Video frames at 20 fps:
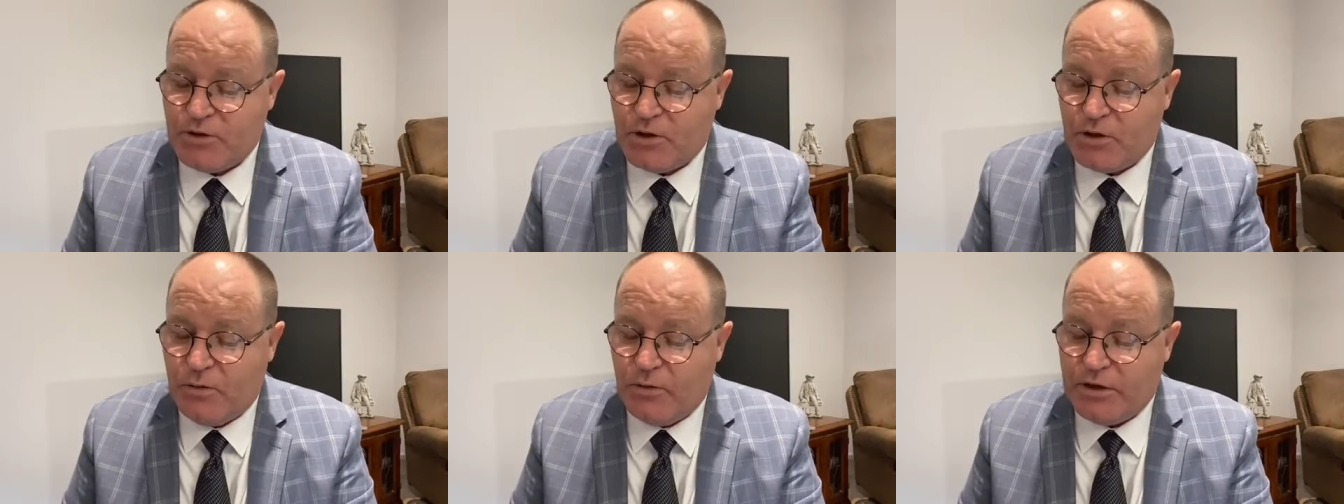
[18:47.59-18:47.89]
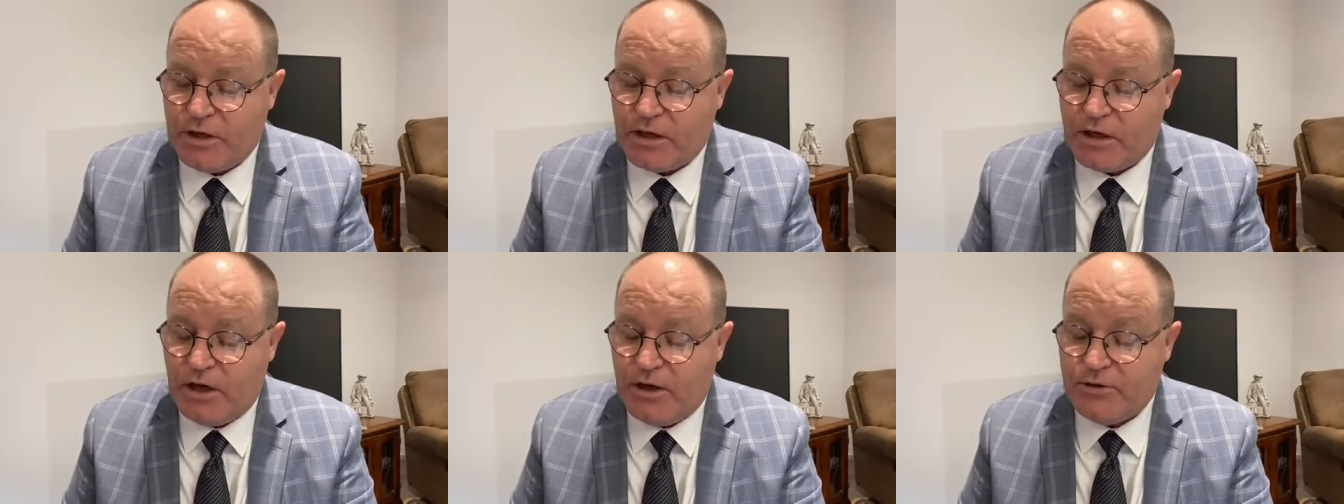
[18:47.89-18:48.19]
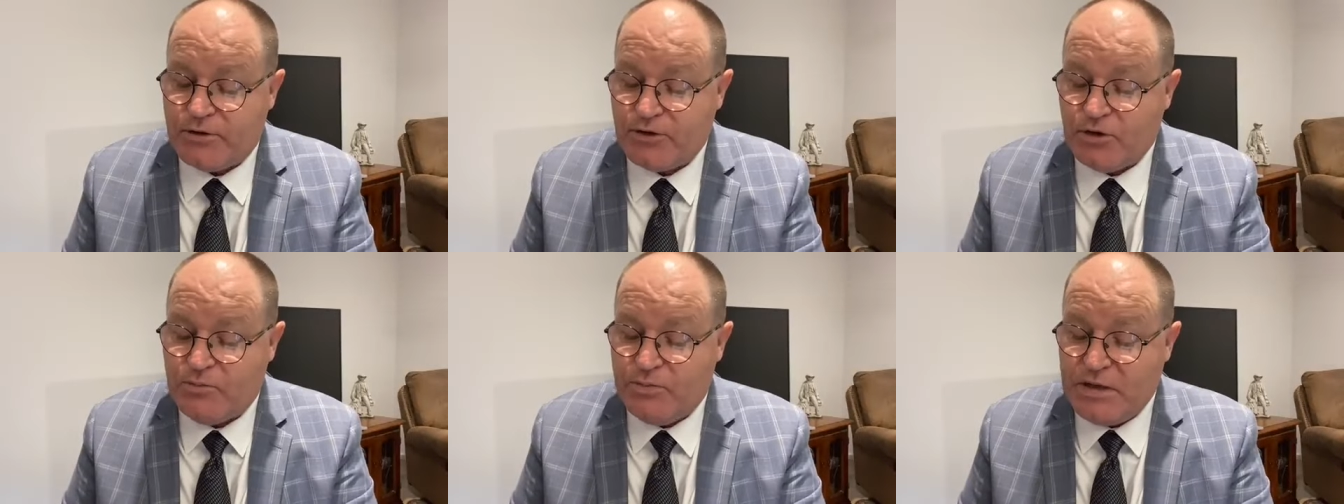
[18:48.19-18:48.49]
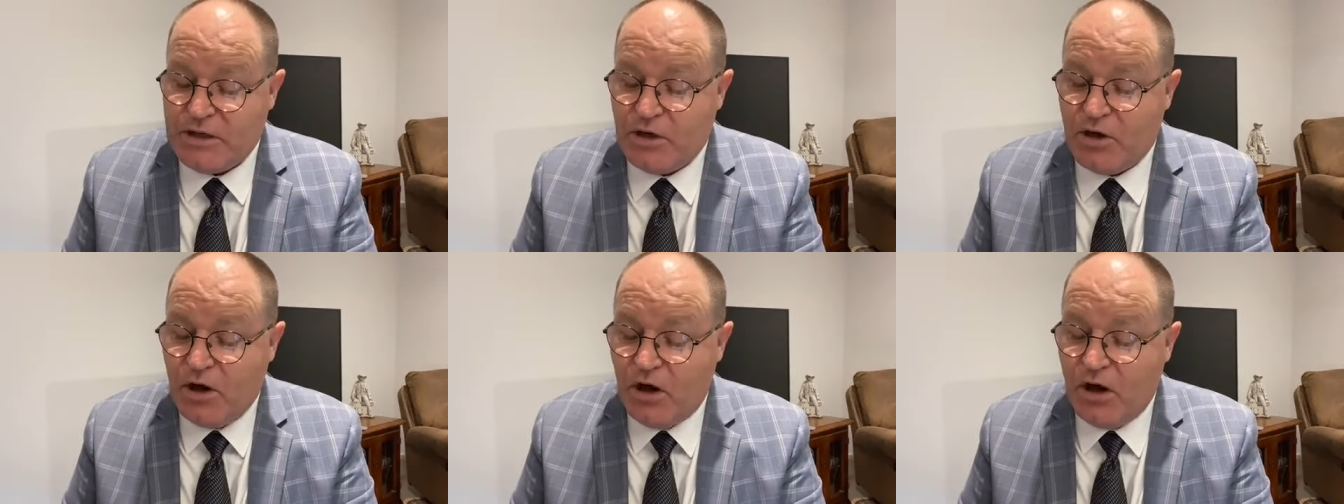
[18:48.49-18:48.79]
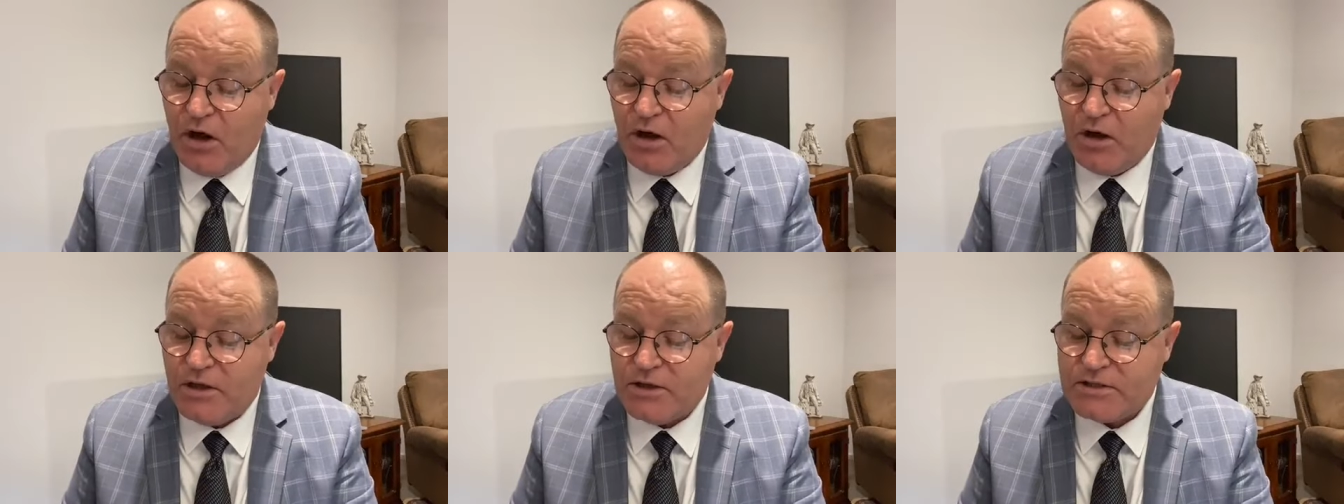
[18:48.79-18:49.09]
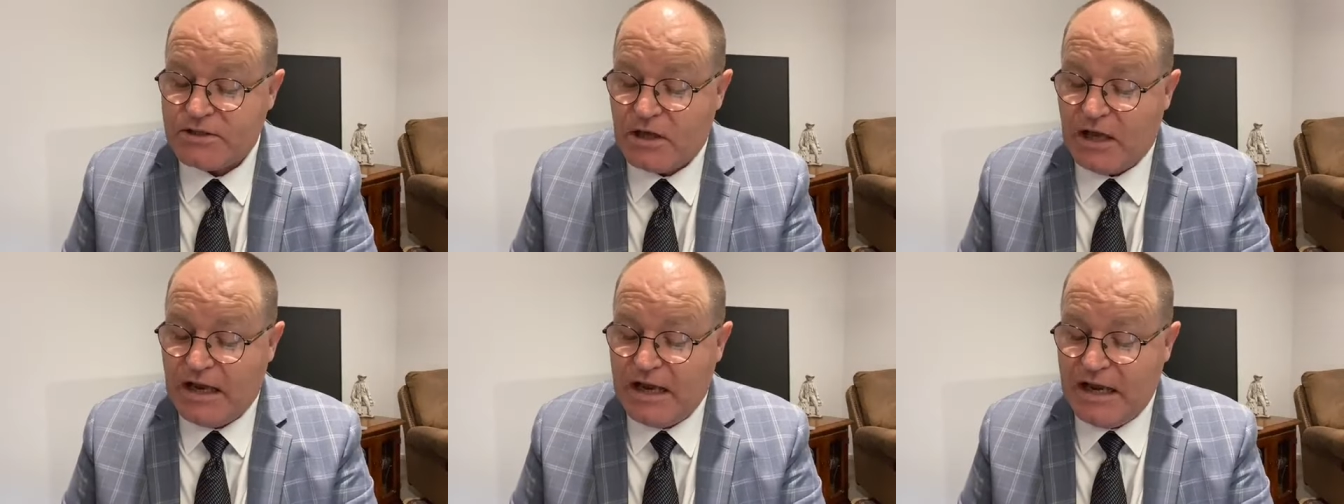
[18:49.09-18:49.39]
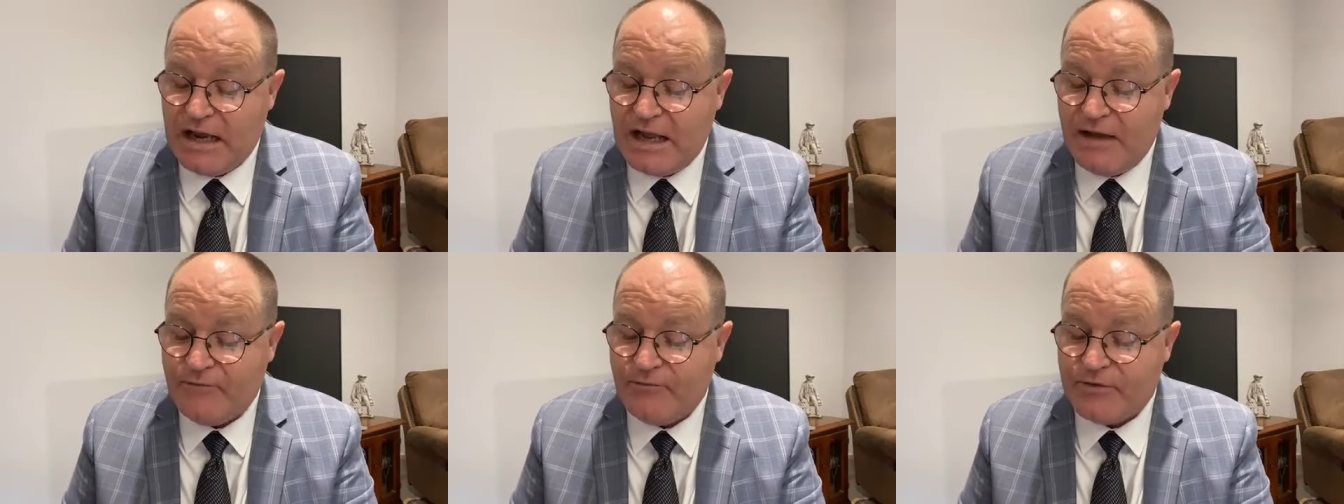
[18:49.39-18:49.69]
that I want to go to because I
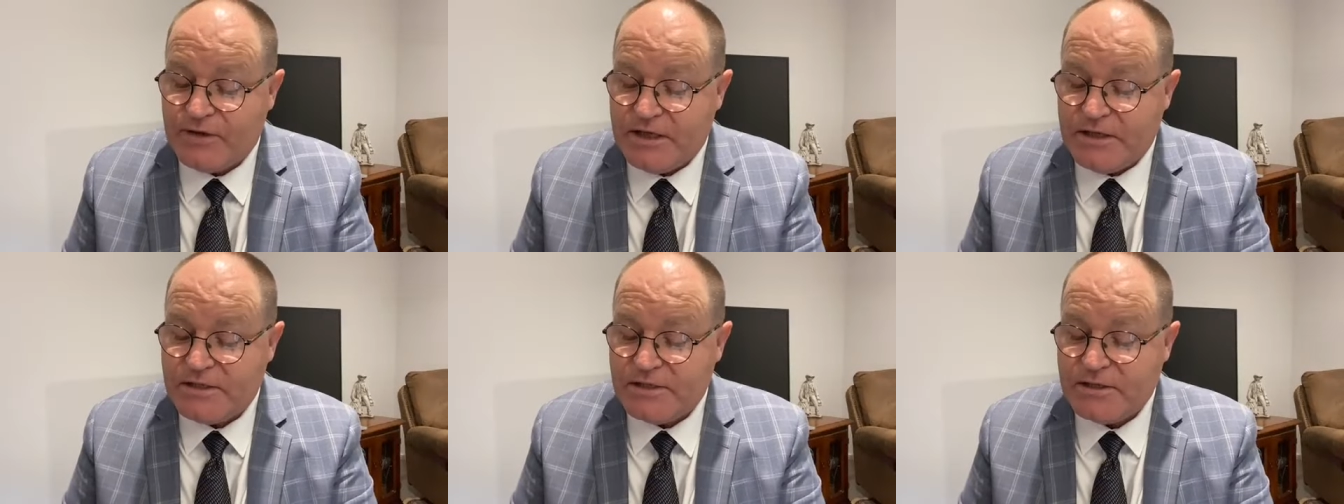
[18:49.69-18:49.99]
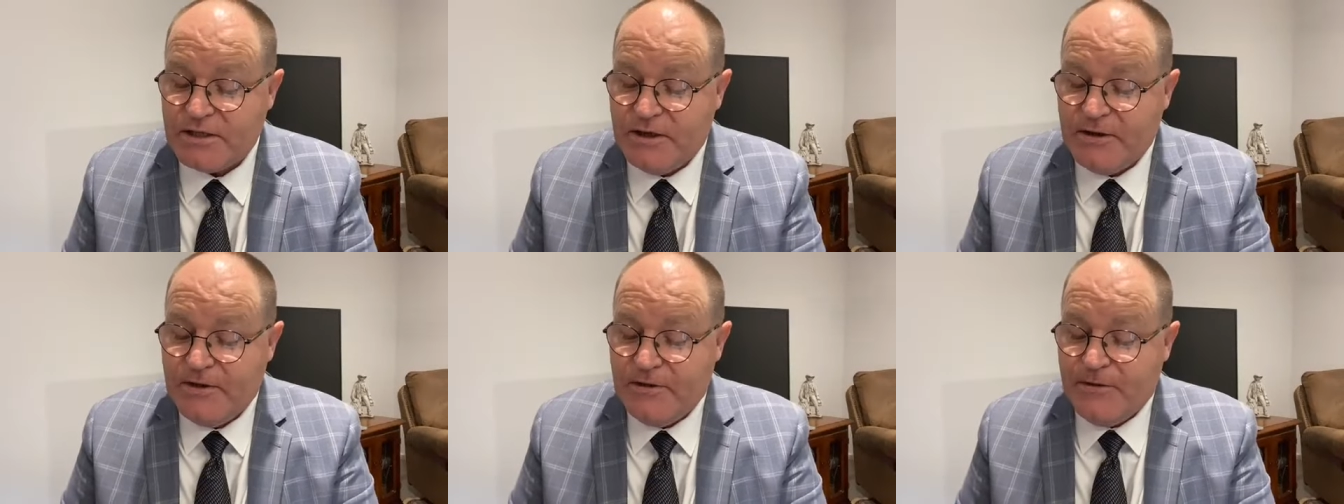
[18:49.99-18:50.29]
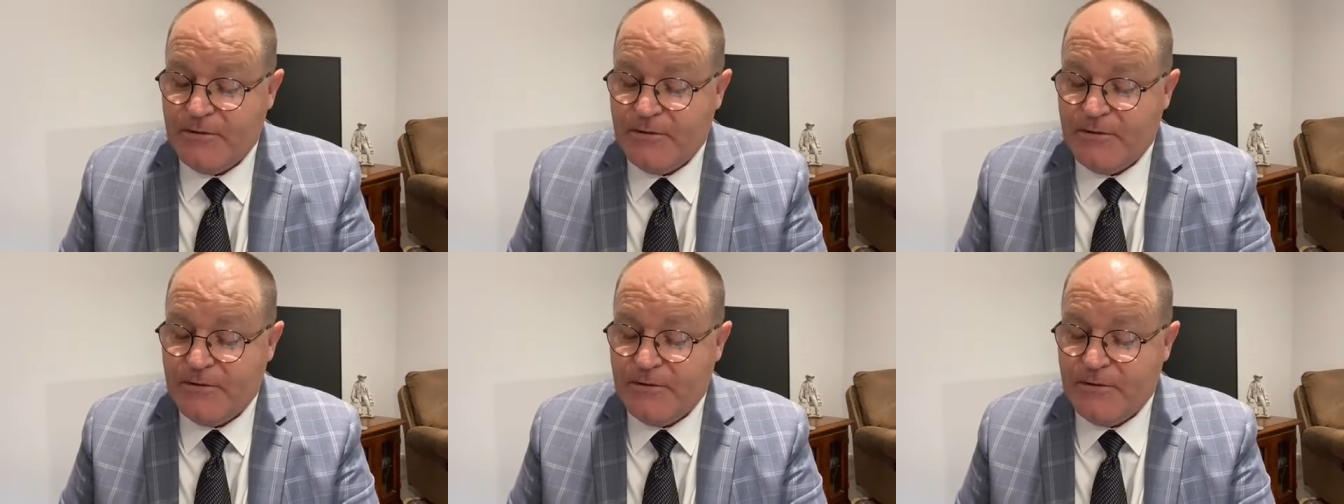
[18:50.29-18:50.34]
love this.